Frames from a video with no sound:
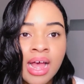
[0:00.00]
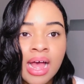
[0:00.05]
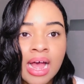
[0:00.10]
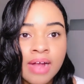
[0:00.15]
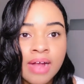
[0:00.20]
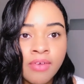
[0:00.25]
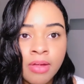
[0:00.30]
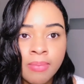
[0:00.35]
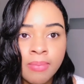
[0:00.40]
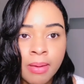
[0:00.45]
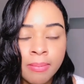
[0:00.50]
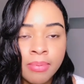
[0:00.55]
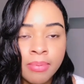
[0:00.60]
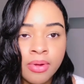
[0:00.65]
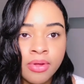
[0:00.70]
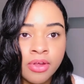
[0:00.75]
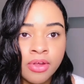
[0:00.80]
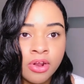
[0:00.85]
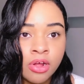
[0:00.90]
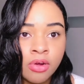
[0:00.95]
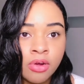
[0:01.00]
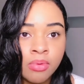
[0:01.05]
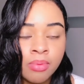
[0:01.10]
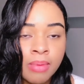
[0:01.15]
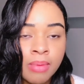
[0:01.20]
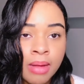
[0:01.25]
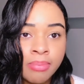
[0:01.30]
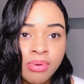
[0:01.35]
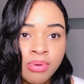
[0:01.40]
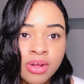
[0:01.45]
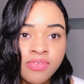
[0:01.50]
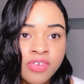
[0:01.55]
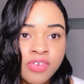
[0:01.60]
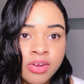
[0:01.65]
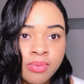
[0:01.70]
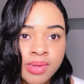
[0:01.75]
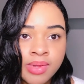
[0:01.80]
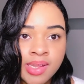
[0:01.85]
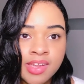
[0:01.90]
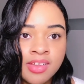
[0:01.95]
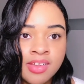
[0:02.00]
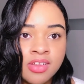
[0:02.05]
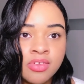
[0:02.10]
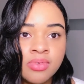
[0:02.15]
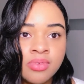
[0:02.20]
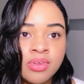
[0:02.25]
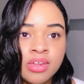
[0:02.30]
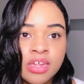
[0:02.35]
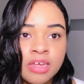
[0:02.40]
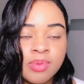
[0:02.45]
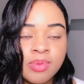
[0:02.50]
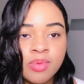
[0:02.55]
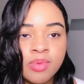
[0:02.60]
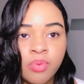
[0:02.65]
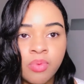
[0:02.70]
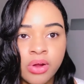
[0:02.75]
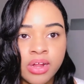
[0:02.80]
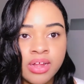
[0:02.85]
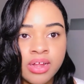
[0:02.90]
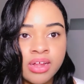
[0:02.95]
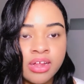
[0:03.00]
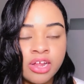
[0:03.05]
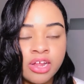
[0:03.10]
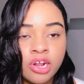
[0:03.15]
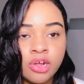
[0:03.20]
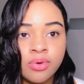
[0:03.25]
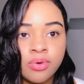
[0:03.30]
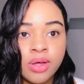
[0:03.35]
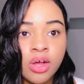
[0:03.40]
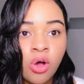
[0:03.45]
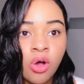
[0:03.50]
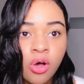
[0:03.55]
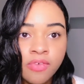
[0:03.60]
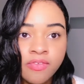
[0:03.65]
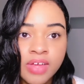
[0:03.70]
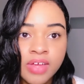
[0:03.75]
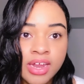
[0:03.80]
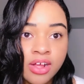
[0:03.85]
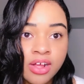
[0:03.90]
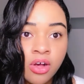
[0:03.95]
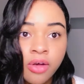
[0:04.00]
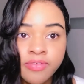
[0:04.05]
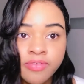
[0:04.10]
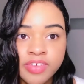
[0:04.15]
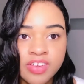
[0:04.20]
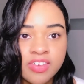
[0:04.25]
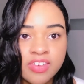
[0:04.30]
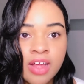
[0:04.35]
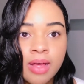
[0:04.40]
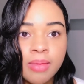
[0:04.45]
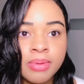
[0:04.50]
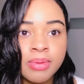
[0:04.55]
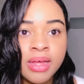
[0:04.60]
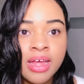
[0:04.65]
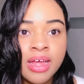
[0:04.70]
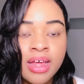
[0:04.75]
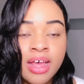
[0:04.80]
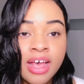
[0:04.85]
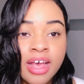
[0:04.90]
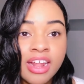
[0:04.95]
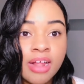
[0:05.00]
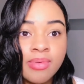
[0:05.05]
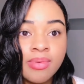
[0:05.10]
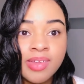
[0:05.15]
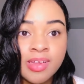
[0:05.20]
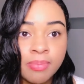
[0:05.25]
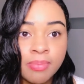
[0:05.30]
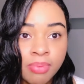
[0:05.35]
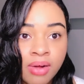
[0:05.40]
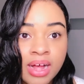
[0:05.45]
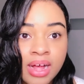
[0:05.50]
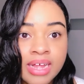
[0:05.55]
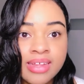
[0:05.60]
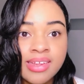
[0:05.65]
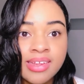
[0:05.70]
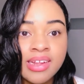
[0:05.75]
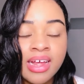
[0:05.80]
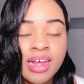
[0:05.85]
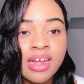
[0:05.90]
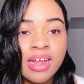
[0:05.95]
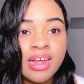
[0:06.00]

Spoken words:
I remember, when my boyfriend was a student, he was working, at a coffee shop, and I was surprised.